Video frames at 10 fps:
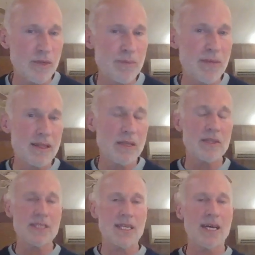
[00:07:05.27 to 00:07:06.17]
We make them in
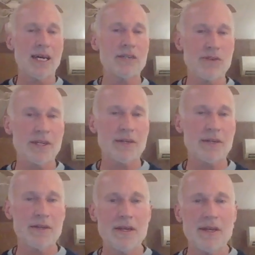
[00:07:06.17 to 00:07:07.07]
the dehydrator,
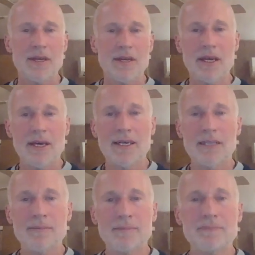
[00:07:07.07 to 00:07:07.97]

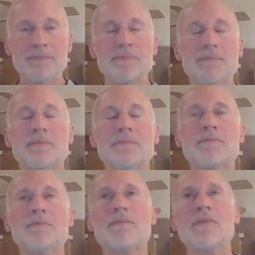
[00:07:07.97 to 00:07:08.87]
um,
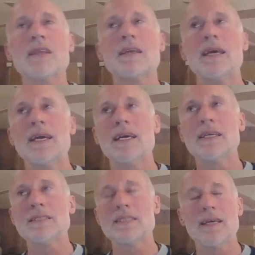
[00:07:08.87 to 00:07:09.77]

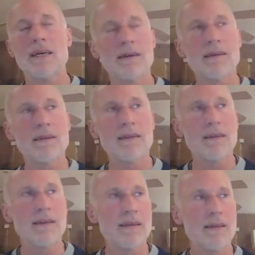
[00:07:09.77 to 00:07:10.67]
and uh,
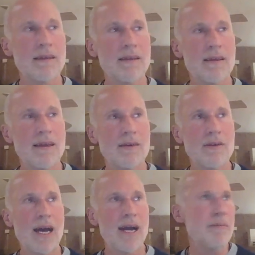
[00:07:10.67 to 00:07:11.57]

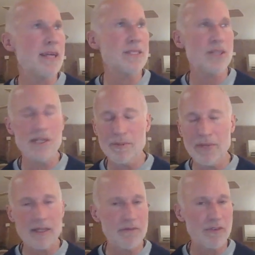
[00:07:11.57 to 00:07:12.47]
I, I started to
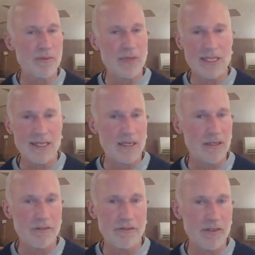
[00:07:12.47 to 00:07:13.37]
make them for
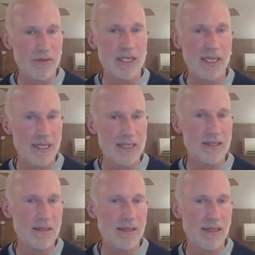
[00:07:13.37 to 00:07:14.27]
myself and
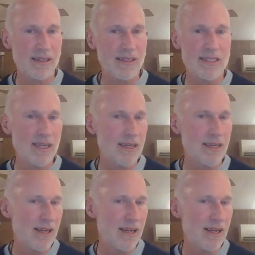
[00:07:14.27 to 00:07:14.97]
realized because I